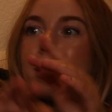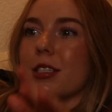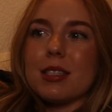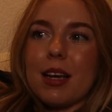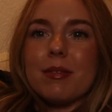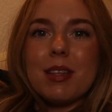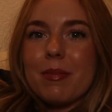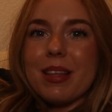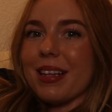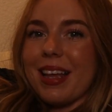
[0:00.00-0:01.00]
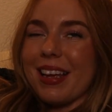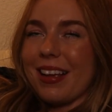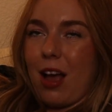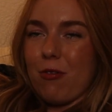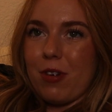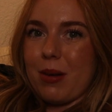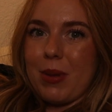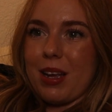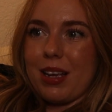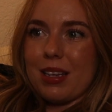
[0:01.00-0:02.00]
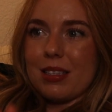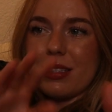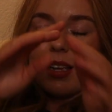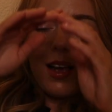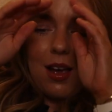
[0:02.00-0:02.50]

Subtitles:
I just have something like covering me, because